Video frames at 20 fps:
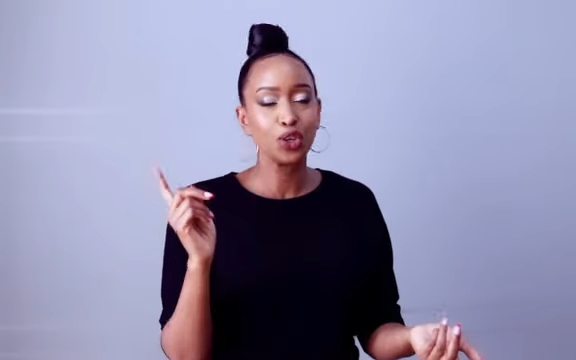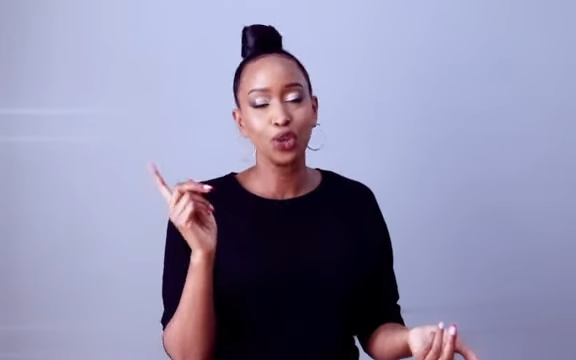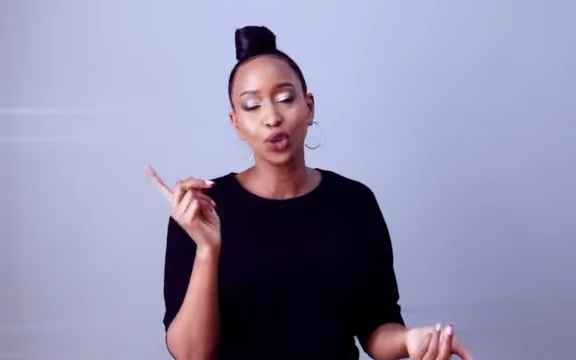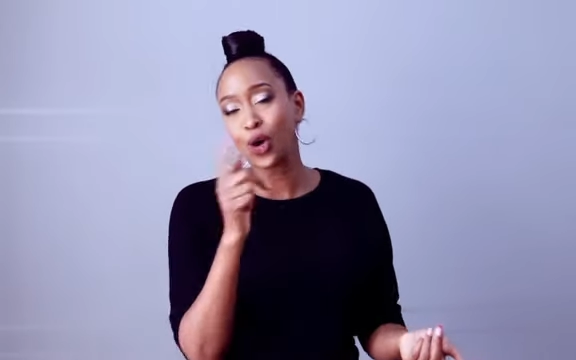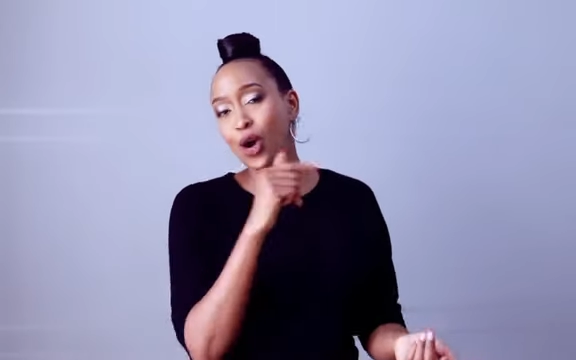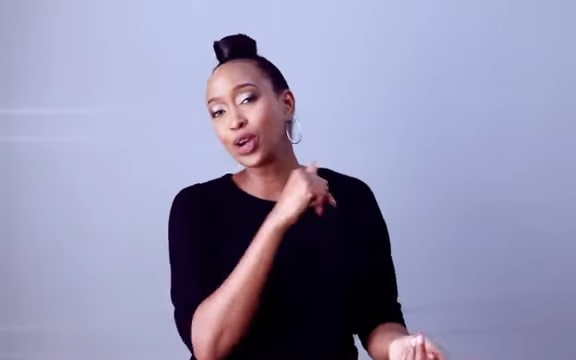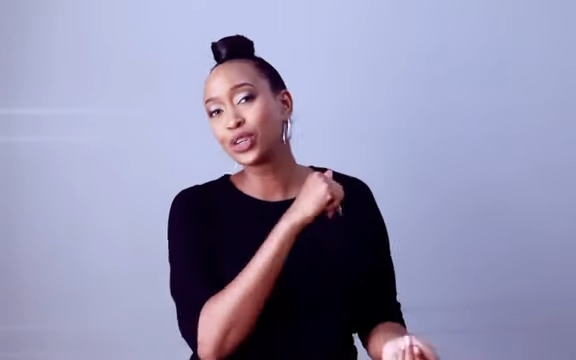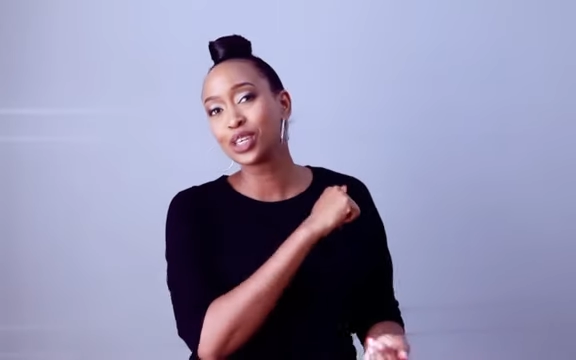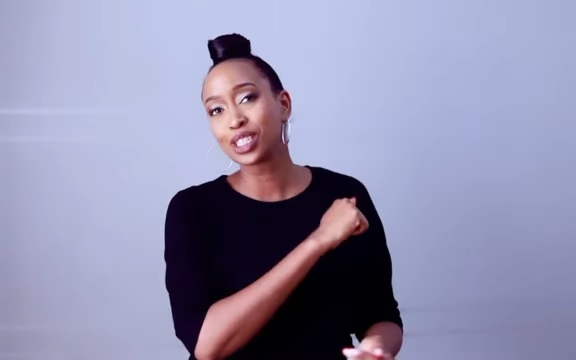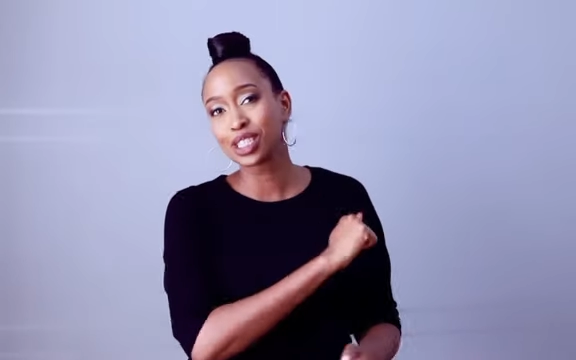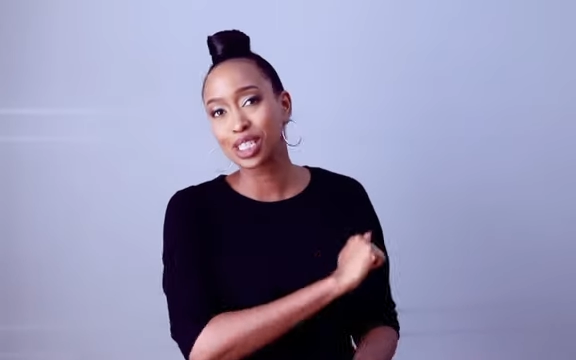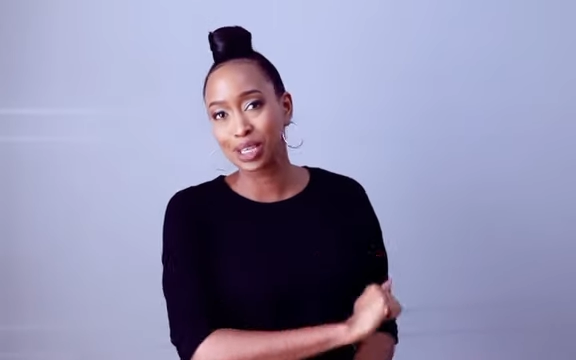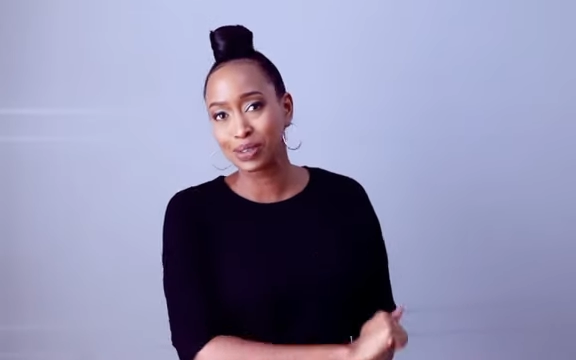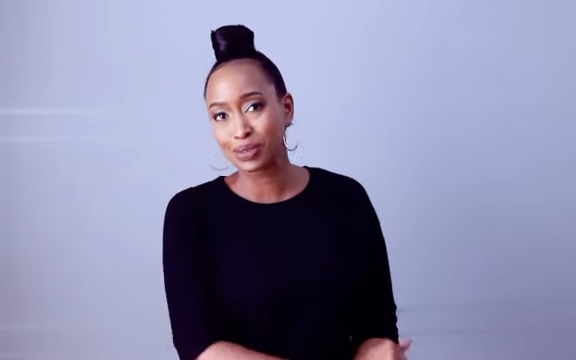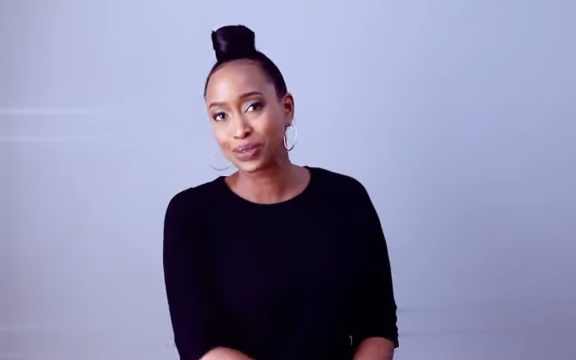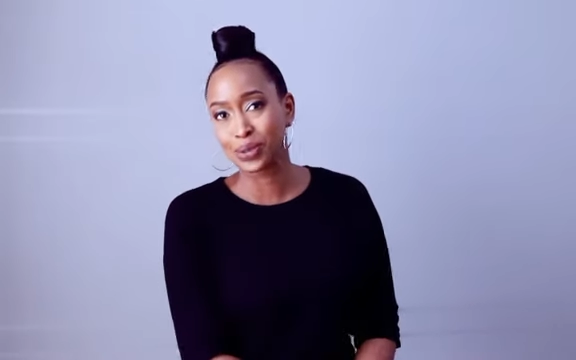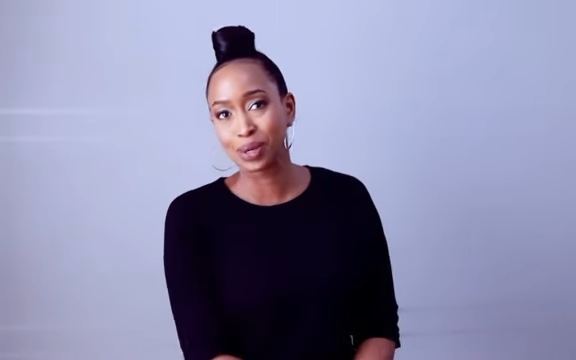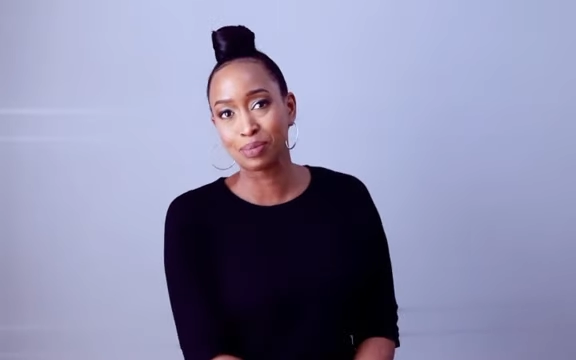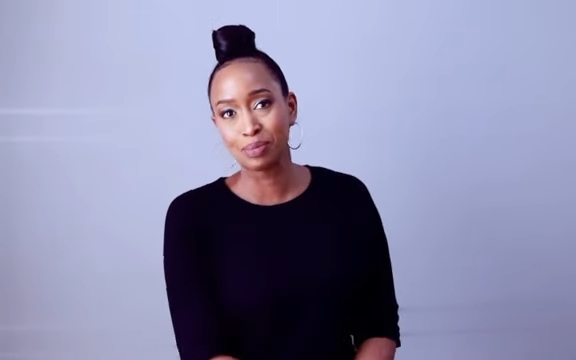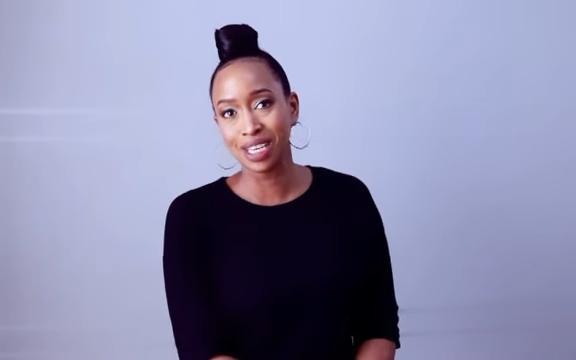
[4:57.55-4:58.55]
you call
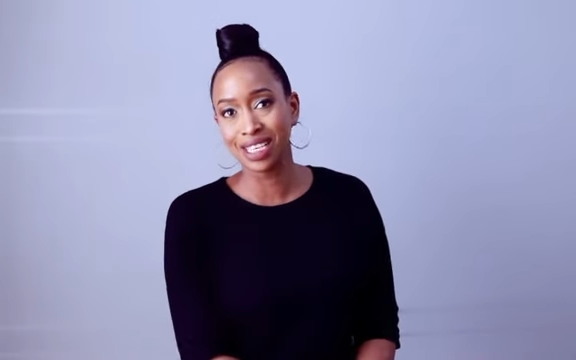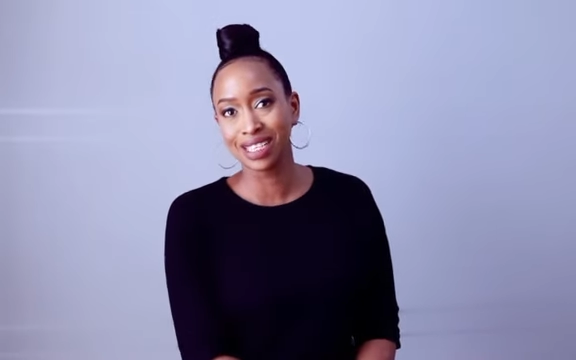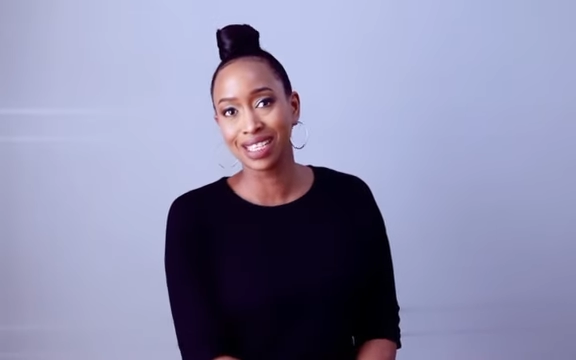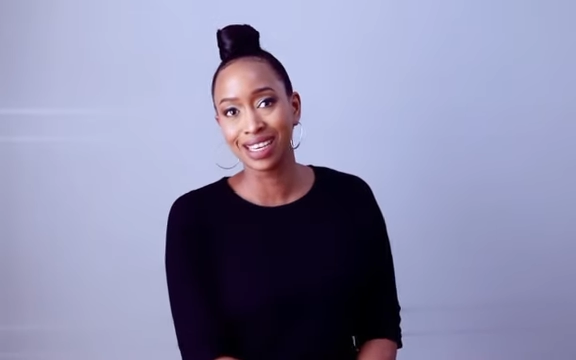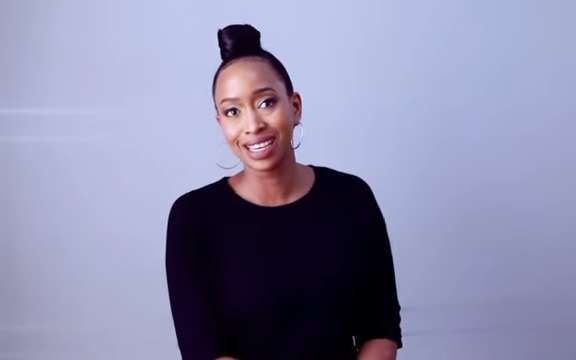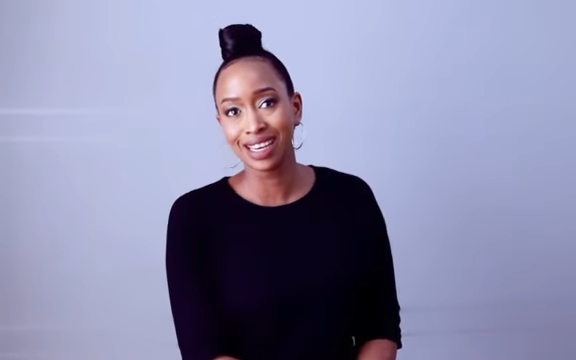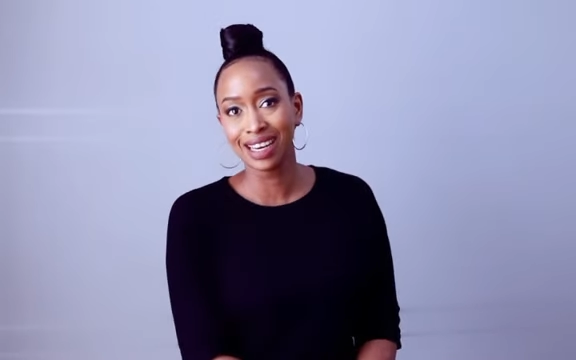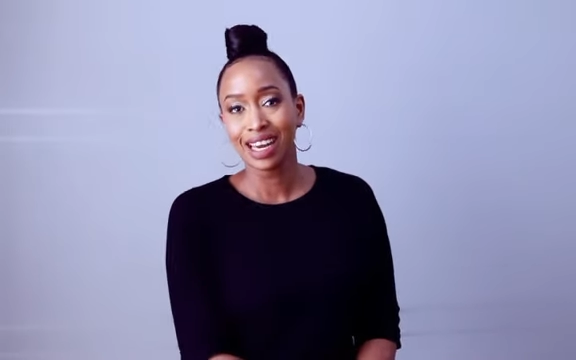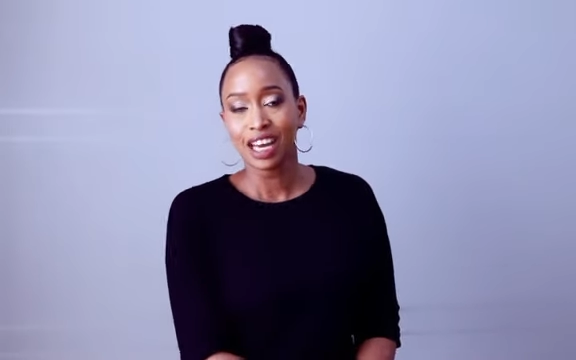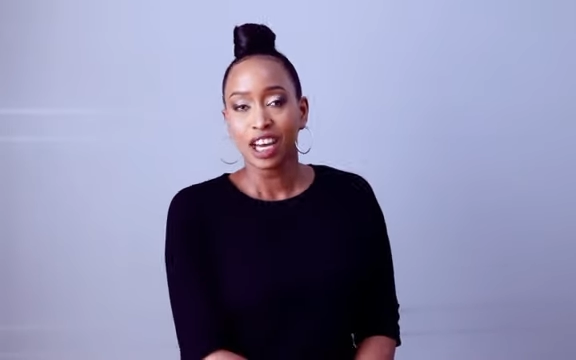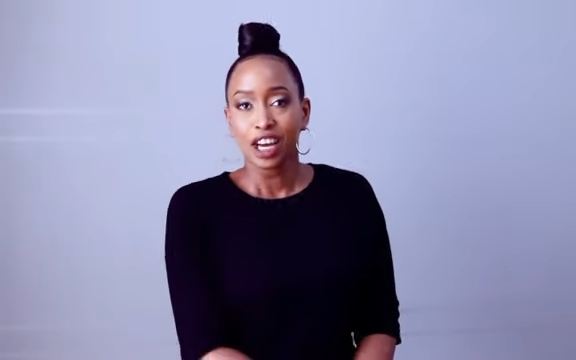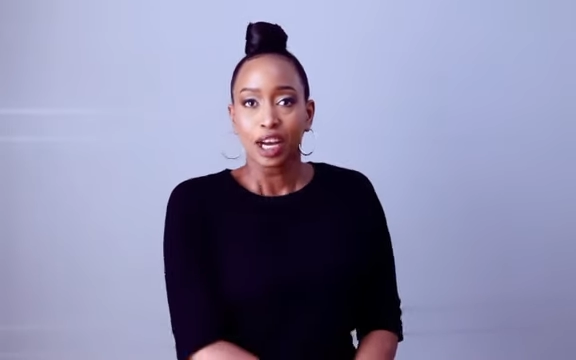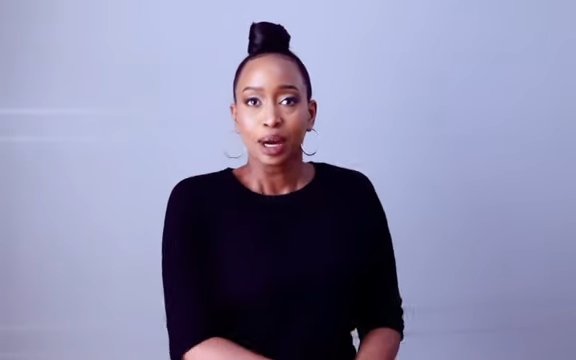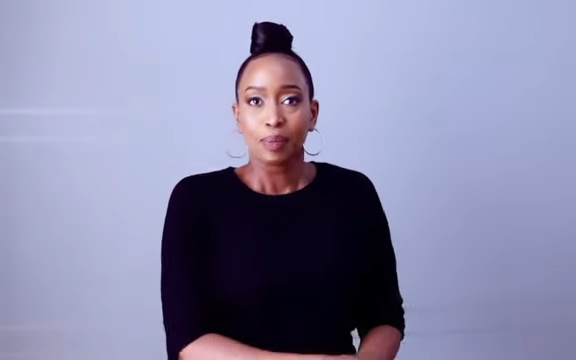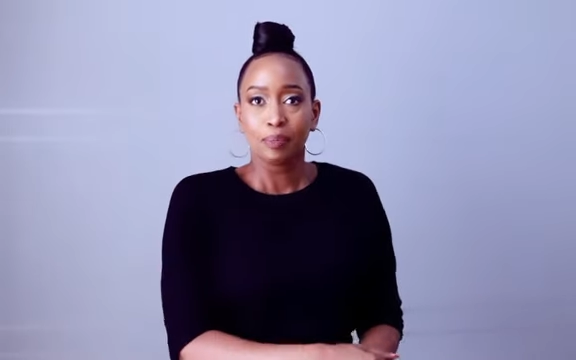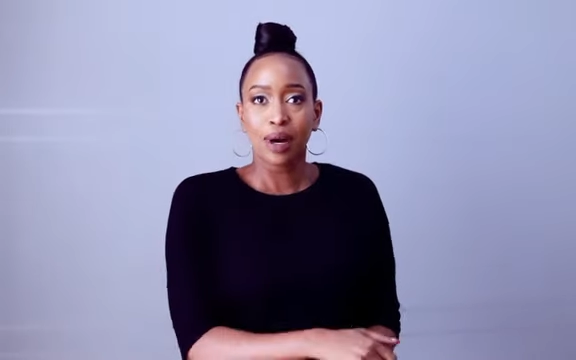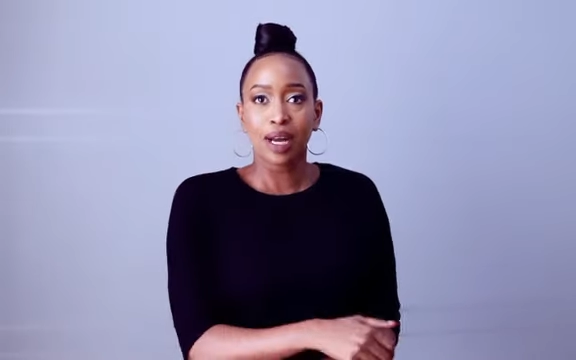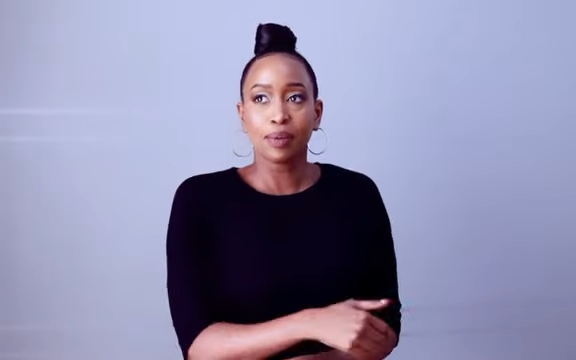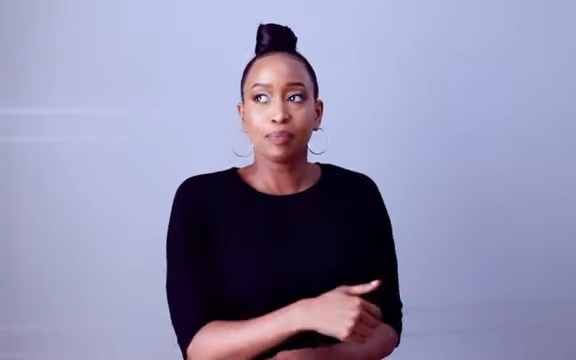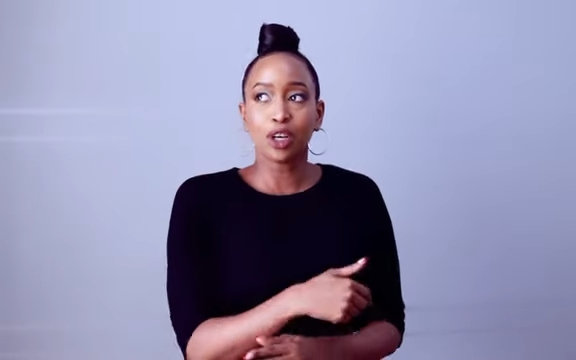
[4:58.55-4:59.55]
yourself to a meeting?
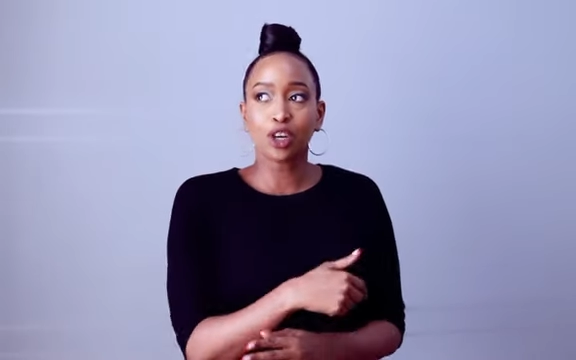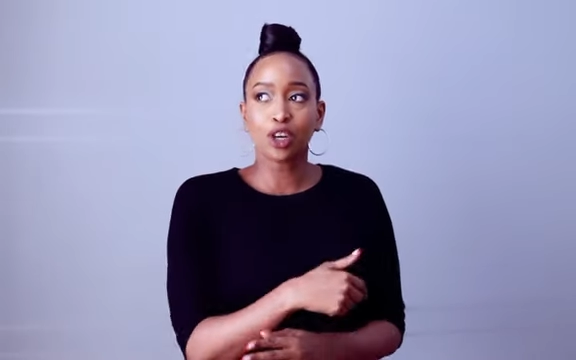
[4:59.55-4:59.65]
But